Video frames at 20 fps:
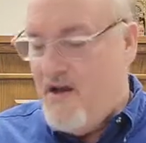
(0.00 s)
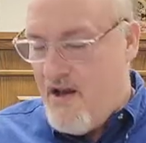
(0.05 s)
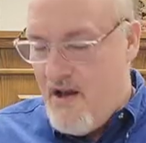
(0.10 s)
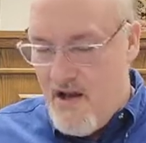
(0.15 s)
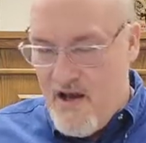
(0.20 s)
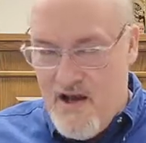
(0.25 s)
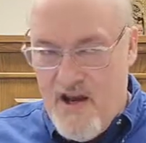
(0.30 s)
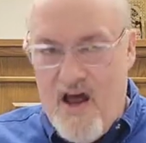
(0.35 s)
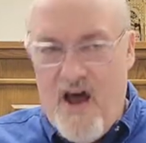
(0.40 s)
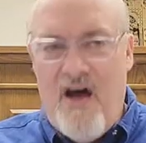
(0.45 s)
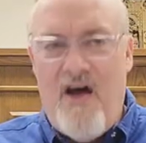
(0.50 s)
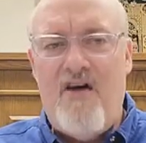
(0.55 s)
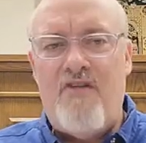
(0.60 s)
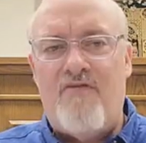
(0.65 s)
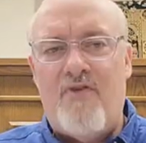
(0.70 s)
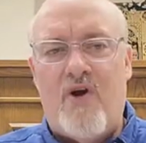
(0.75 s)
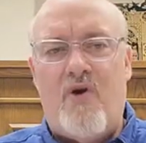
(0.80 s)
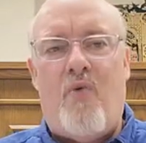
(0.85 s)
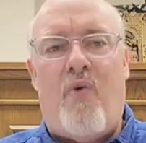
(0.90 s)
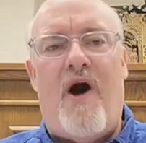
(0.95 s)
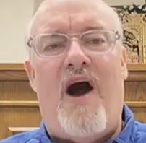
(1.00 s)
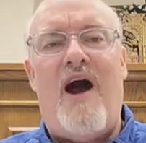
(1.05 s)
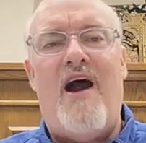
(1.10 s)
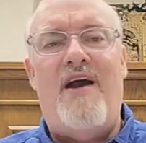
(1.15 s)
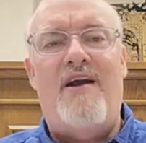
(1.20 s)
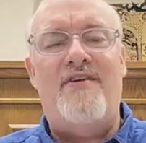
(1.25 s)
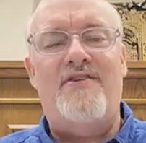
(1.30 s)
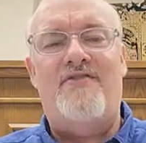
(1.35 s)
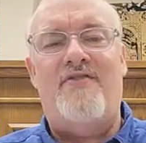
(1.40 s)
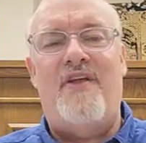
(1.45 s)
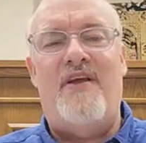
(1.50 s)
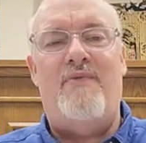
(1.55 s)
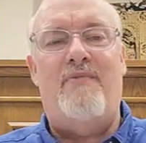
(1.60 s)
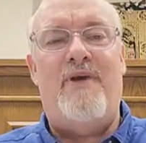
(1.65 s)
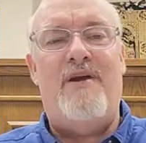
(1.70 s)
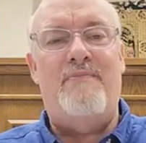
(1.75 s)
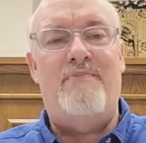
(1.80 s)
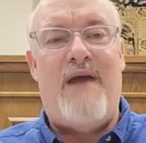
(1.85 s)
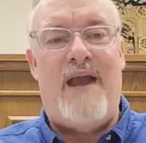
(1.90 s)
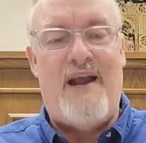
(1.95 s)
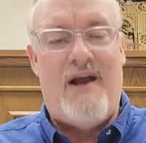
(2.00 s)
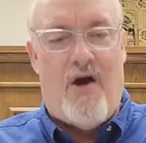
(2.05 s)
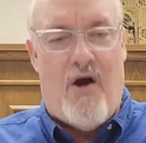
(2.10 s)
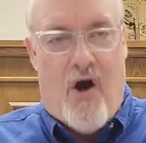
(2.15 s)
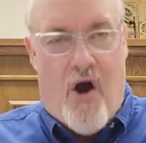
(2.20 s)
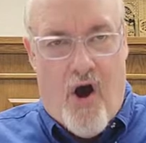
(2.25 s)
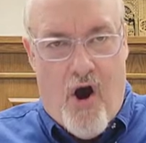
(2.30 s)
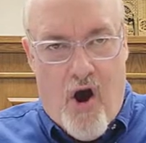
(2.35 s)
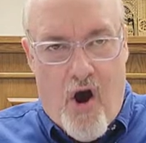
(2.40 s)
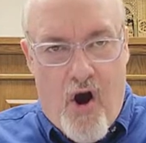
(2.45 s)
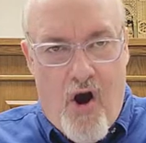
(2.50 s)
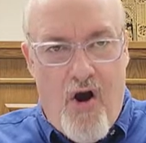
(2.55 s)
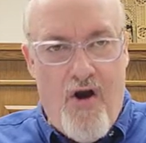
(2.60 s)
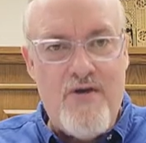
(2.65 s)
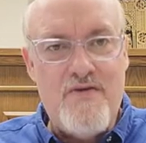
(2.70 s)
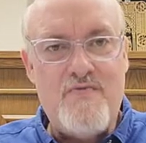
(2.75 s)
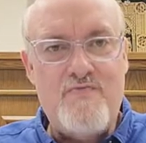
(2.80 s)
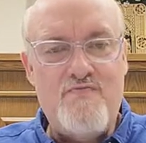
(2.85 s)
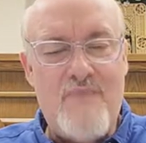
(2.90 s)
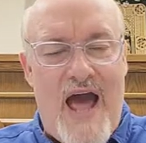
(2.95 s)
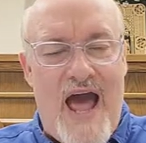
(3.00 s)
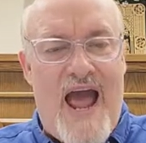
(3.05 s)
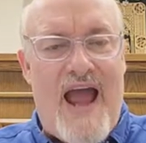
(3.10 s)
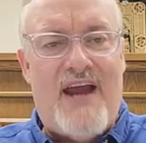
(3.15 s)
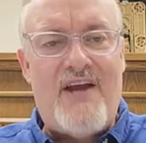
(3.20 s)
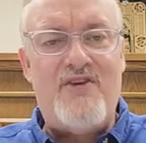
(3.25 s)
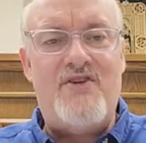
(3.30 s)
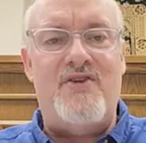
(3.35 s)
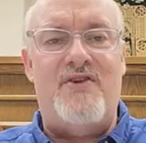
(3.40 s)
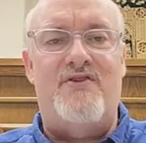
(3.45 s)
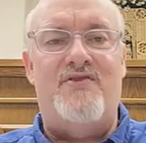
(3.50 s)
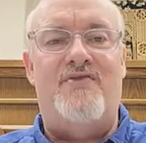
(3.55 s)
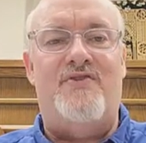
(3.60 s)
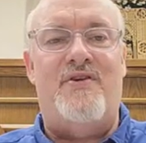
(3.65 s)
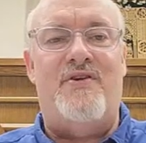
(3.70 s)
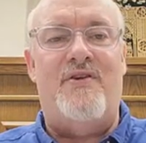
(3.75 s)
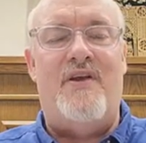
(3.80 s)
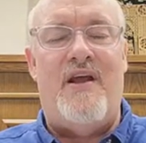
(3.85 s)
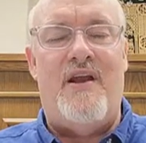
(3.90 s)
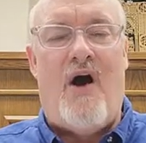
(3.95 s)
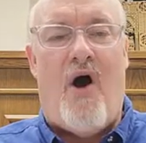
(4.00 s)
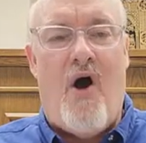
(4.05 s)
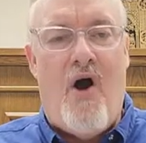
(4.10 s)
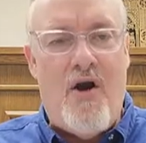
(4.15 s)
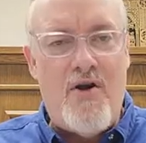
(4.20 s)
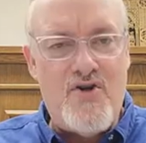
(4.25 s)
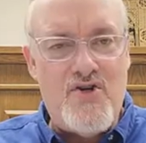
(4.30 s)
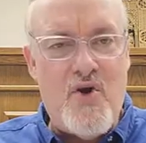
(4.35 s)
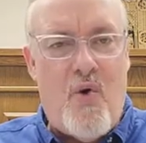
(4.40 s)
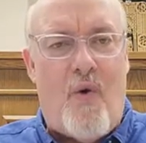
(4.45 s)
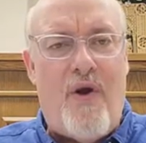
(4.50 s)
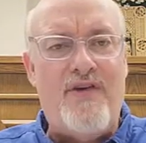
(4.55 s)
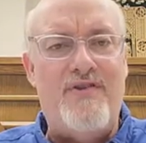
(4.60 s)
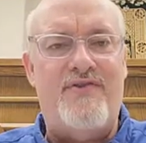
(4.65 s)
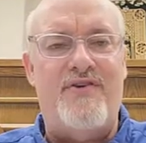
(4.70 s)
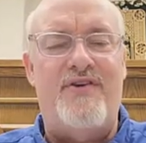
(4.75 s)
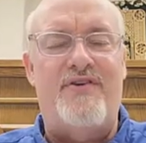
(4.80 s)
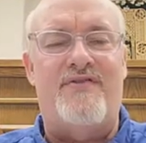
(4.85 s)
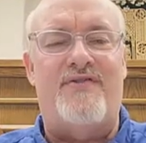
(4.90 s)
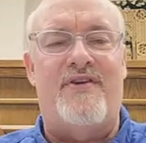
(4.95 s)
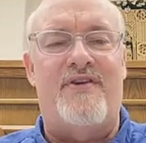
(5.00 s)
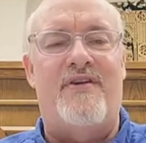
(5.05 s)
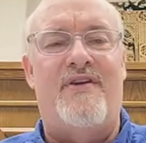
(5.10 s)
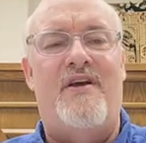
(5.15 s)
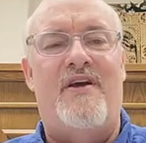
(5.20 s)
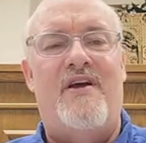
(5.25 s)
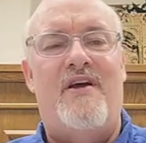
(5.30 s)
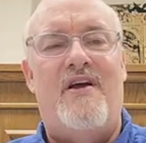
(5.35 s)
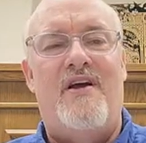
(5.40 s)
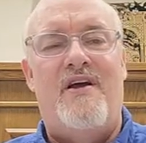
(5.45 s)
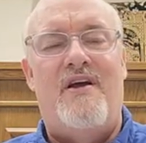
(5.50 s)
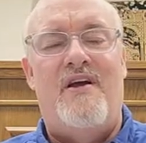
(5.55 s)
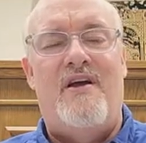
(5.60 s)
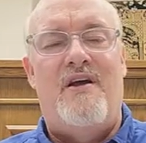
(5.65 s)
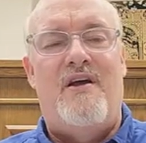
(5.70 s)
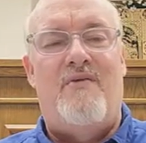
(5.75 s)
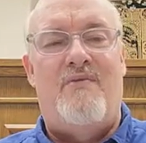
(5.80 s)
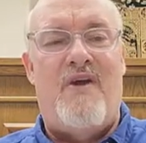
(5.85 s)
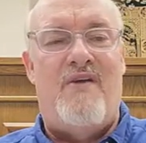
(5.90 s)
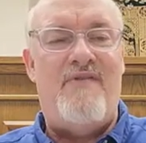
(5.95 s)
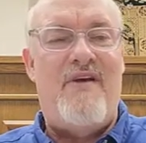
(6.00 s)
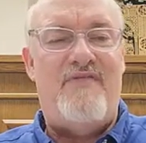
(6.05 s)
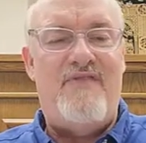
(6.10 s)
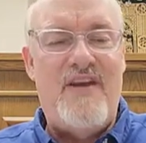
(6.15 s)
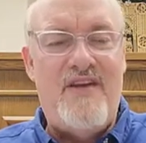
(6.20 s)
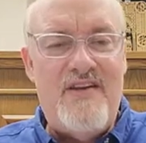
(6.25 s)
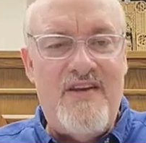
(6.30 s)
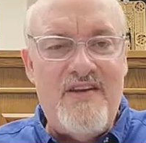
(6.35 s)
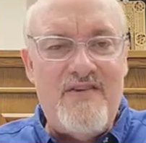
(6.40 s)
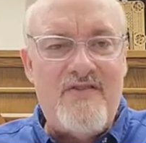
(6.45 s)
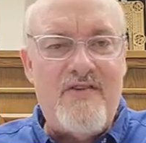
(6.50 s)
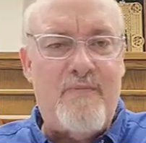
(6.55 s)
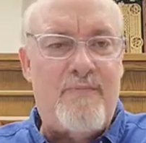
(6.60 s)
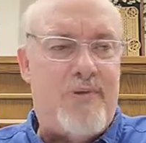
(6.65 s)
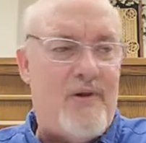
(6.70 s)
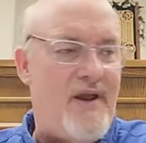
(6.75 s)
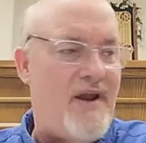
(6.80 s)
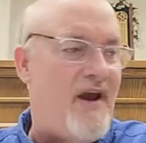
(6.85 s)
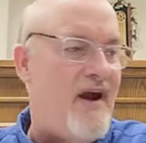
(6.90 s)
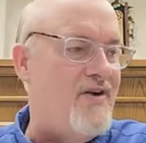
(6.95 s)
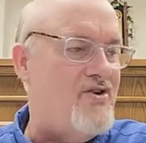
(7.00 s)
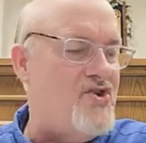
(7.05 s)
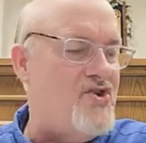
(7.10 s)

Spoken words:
Love requires that we make hard actions and hard choices, and we even have to discipline our